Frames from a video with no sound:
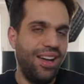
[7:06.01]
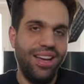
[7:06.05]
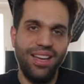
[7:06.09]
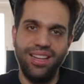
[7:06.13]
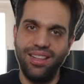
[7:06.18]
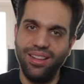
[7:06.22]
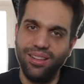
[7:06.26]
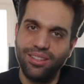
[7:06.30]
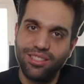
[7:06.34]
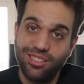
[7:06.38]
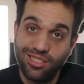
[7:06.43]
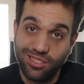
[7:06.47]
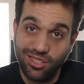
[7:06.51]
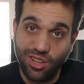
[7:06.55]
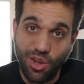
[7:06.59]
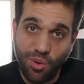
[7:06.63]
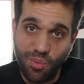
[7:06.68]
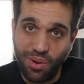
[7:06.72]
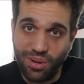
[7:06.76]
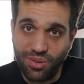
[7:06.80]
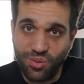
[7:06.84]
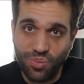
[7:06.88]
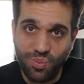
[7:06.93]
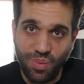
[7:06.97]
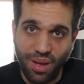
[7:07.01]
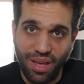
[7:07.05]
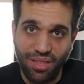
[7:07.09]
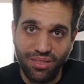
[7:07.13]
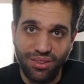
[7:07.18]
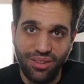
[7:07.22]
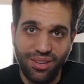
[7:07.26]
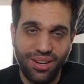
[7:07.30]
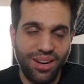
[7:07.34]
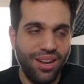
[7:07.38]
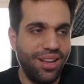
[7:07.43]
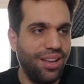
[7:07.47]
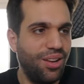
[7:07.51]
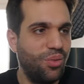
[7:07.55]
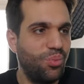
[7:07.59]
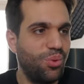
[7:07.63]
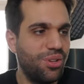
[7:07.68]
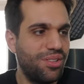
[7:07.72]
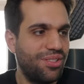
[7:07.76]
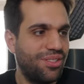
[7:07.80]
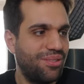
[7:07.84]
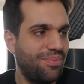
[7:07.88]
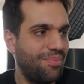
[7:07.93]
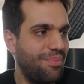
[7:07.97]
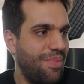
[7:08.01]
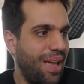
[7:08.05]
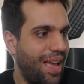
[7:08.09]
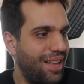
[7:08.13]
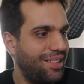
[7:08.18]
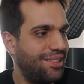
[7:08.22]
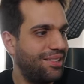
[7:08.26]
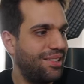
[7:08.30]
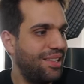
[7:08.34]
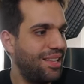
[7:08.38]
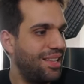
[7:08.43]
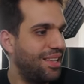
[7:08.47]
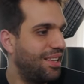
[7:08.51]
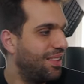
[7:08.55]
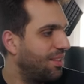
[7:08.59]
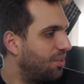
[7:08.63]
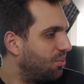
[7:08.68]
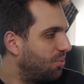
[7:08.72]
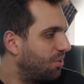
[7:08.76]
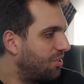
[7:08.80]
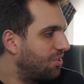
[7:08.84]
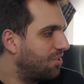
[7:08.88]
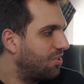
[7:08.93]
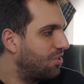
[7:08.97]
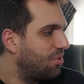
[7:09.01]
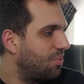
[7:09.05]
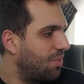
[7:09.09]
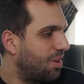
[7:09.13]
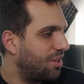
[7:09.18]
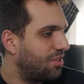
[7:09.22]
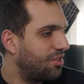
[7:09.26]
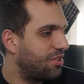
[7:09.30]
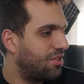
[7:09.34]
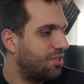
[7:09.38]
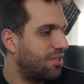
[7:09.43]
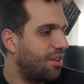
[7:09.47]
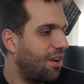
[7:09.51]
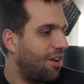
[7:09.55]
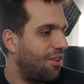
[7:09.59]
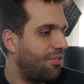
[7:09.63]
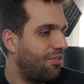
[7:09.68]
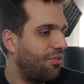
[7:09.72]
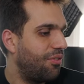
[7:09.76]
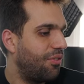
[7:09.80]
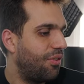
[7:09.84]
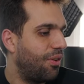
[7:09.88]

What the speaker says: It looks so much better. It was messy, there was too much stuff,